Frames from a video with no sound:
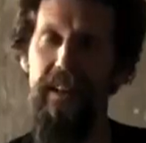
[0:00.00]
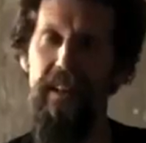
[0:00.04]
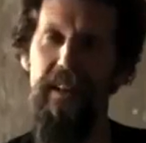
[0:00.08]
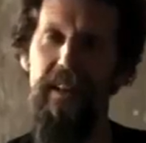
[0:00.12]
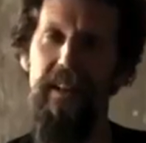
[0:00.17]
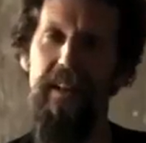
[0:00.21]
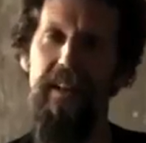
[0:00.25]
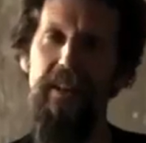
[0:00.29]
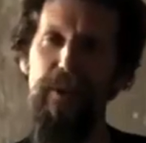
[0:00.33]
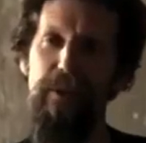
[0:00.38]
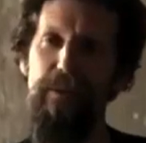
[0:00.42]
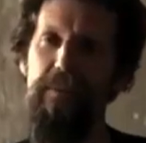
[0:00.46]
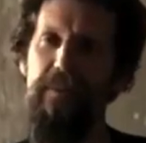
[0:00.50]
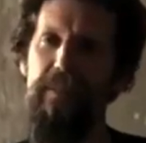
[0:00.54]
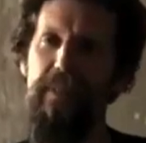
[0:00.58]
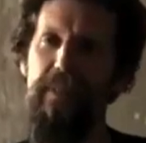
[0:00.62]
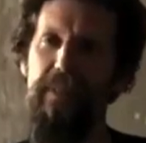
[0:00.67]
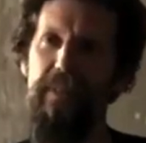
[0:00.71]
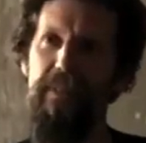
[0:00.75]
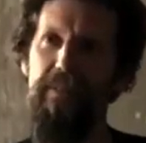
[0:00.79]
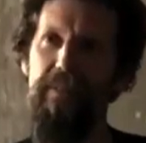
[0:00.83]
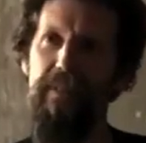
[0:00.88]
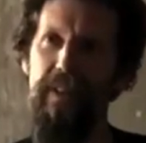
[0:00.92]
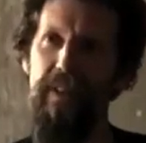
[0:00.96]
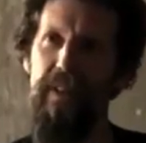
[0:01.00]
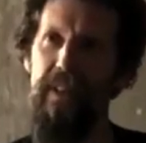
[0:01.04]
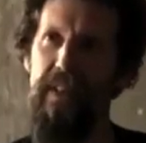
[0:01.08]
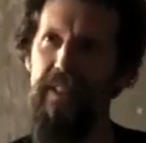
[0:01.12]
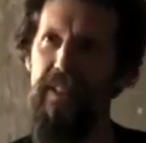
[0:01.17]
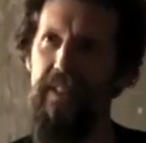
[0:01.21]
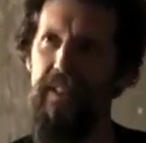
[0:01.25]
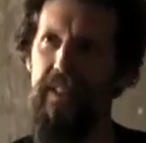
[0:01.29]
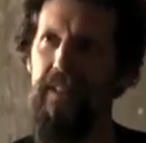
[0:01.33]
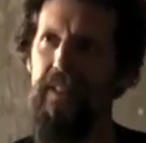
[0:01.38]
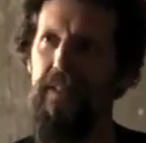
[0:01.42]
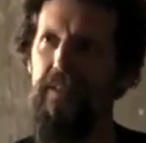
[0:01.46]
um, the
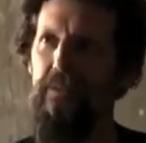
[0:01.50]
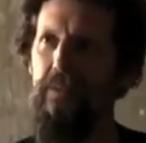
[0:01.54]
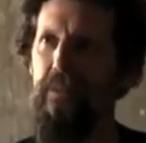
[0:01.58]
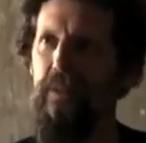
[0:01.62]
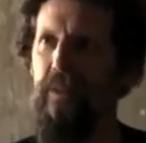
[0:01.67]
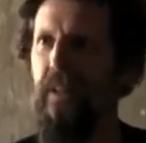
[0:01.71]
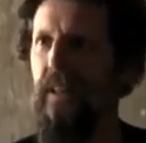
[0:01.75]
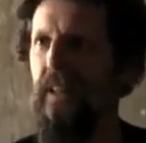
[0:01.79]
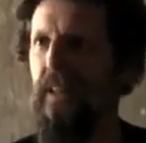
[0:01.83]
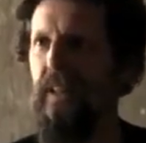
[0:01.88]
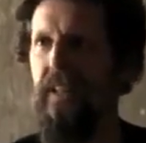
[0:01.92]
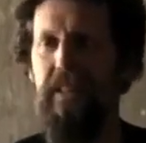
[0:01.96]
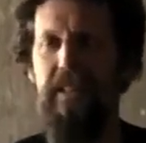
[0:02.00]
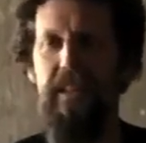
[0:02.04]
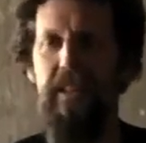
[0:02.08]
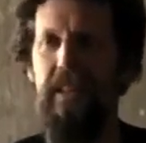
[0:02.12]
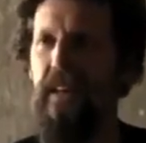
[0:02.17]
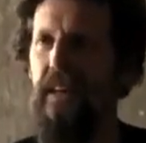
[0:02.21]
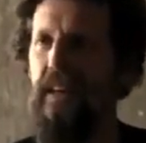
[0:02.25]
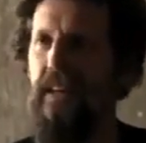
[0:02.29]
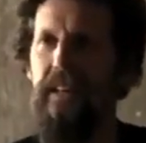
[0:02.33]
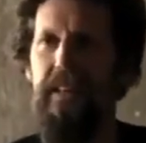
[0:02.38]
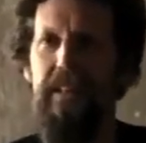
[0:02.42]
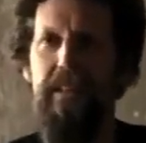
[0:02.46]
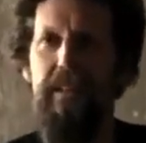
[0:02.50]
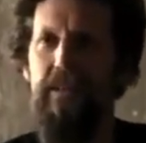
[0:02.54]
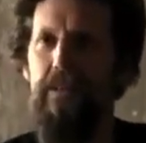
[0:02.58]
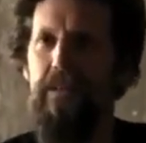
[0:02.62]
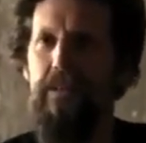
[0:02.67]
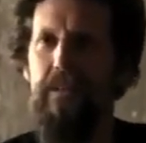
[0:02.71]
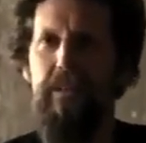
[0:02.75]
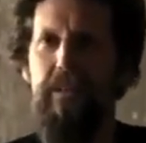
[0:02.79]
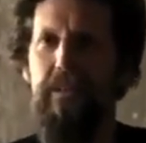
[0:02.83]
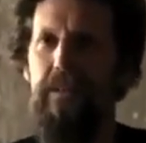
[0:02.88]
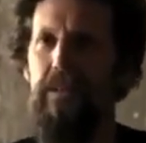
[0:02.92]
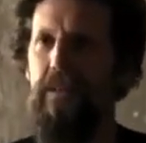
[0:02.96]
variety, whether that's Terret
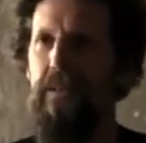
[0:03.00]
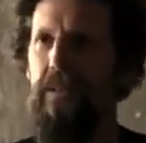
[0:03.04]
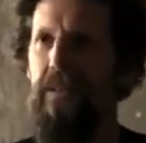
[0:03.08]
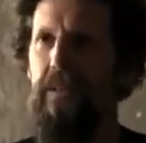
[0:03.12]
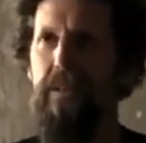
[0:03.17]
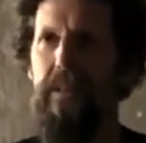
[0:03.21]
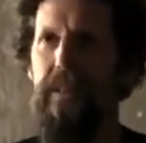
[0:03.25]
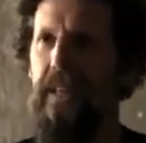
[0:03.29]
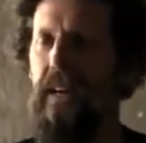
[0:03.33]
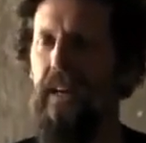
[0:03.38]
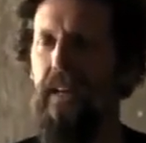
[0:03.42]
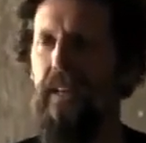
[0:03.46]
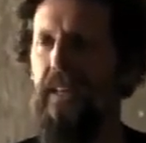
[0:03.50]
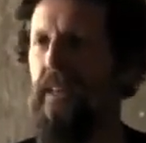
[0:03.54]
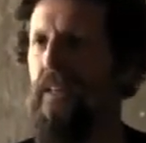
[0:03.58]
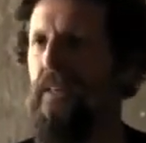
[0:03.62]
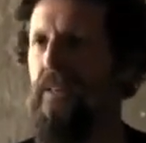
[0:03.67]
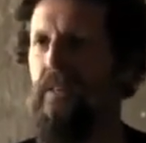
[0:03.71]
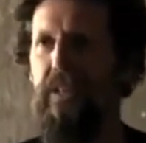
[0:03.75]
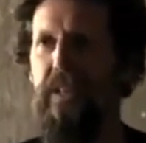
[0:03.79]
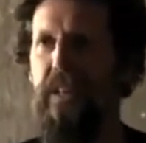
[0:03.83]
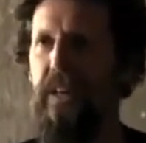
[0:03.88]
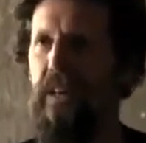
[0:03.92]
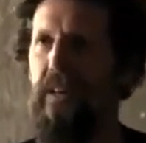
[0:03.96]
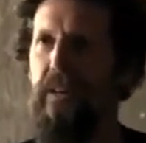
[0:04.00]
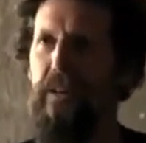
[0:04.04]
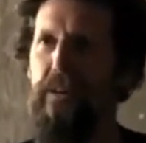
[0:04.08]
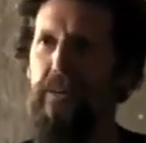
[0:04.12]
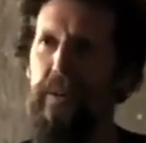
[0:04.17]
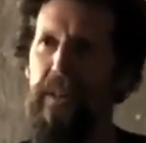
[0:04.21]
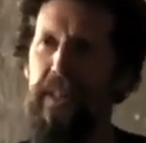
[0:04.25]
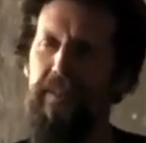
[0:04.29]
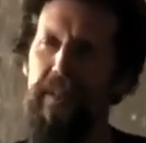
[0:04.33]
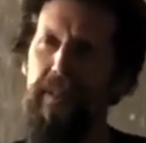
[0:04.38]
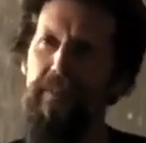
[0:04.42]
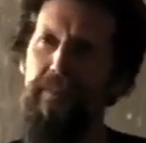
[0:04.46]
or Carignan or Syrah or
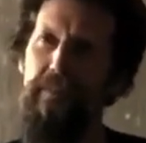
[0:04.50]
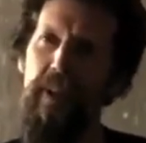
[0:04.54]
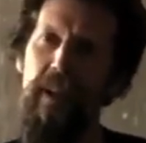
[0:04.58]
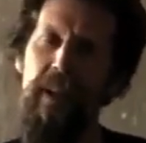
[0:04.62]
whatever,